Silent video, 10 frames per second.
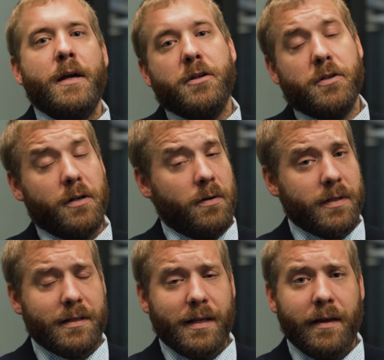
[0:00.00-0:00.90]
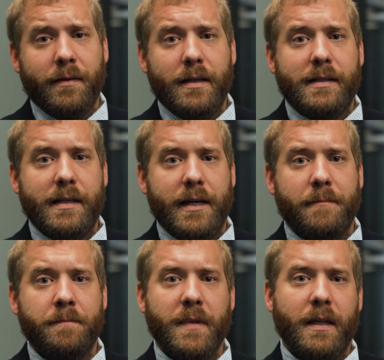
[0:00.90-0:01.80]
You should always attend the
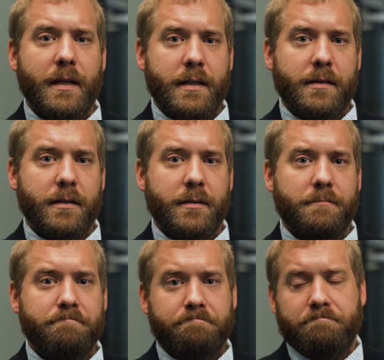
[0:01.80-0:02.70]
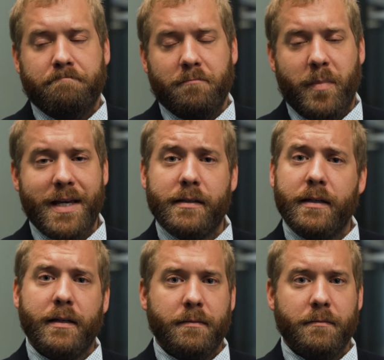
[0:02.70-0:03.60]
exam. It's a
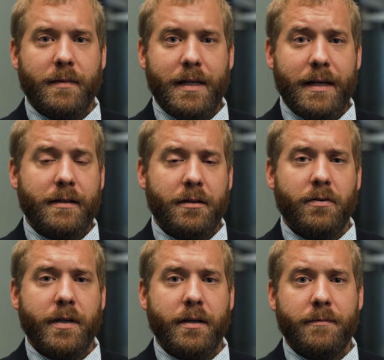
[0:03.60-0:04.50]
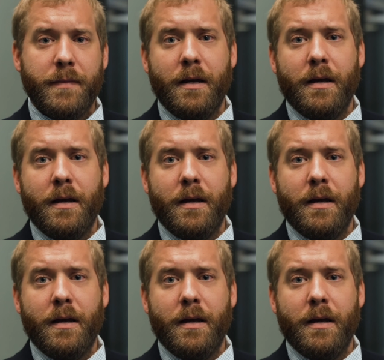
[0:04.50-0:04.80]
basic get to know you,